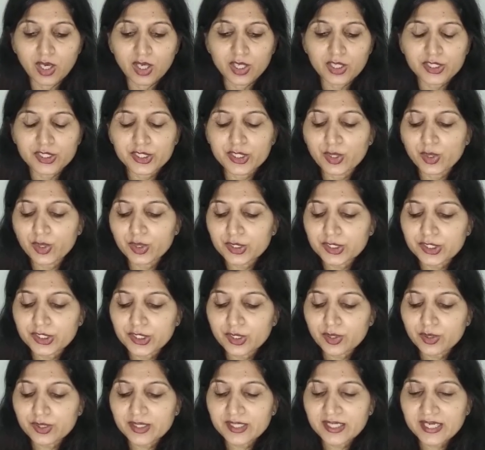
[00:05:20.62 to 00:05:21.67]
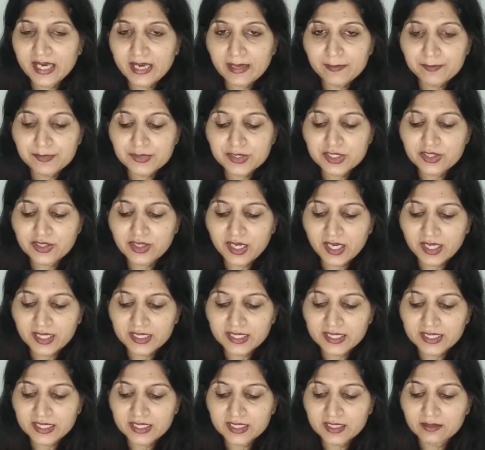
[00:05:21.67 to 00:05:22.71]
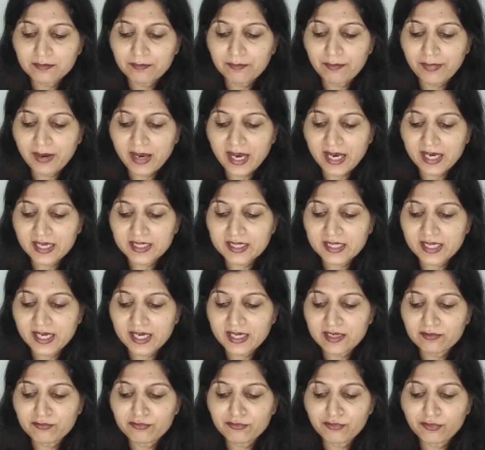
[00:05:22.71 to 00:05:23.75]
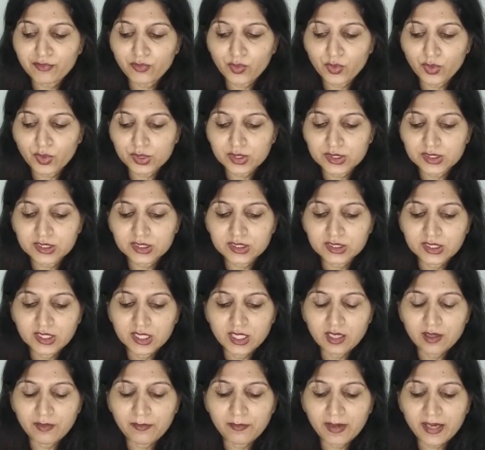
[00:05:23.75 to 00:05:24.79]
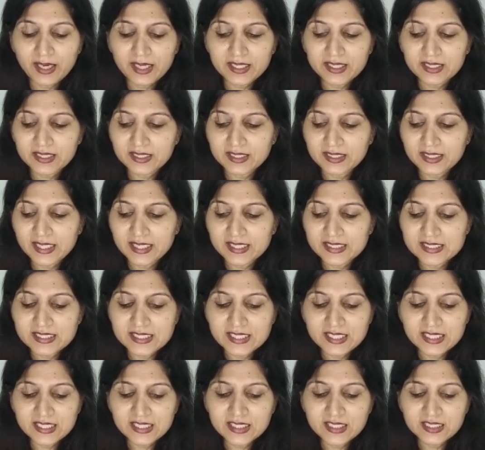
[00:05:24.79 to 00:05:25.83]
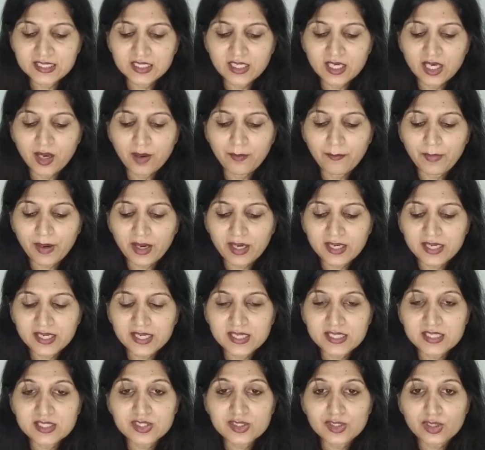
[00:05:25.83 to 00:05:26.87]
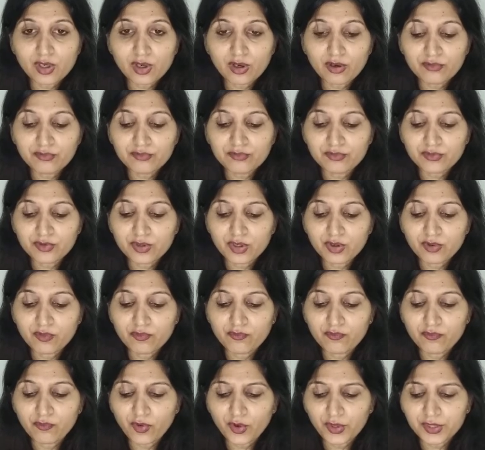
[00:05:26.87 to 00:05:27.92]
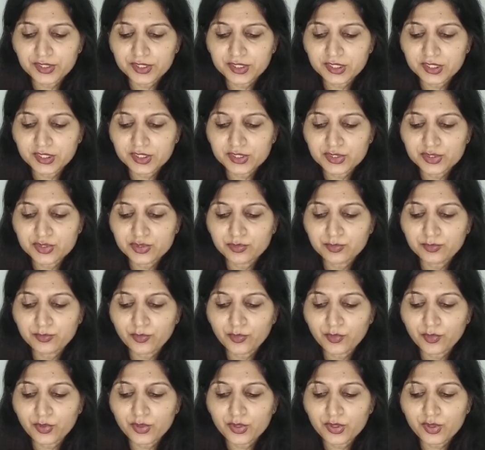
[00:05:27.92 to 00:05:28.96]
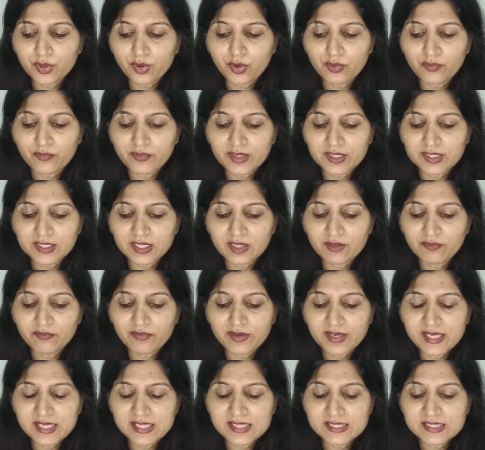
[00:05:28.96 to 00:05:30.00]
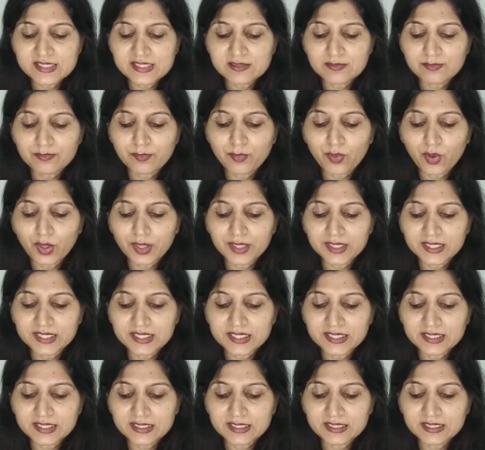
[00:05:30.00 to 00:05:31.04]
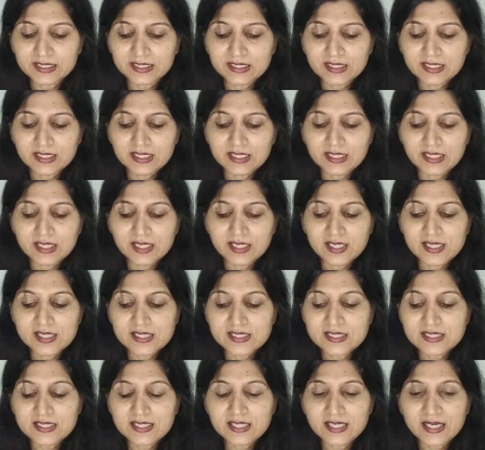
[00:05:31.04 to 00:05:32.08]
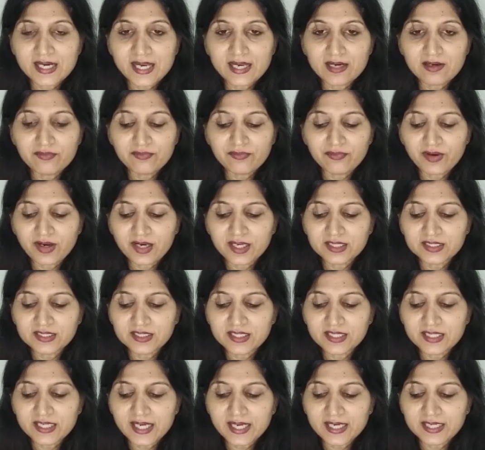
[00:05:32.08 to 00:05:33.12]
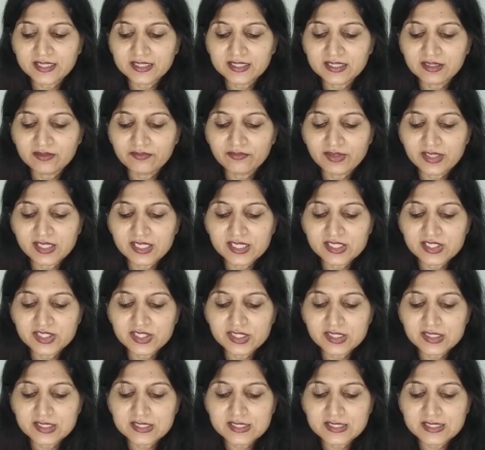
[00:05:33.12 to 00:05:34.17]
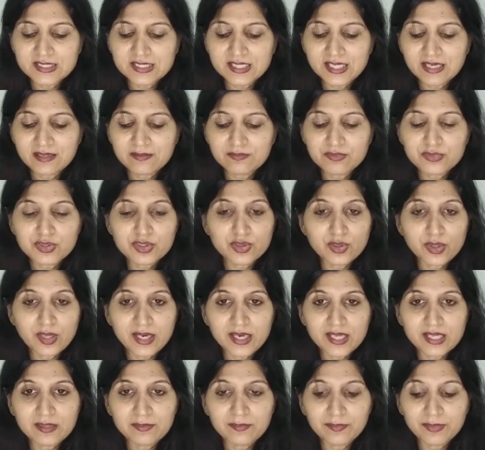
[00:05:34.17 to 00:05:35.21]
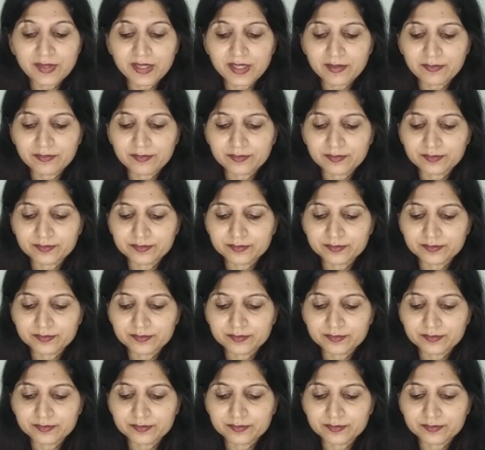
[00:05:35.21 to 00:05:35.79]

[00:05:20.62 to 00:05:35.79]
Yukio kept running back and forth by getting buckets of water to pour over the whale's body. His grandfather and the villagers came to help him.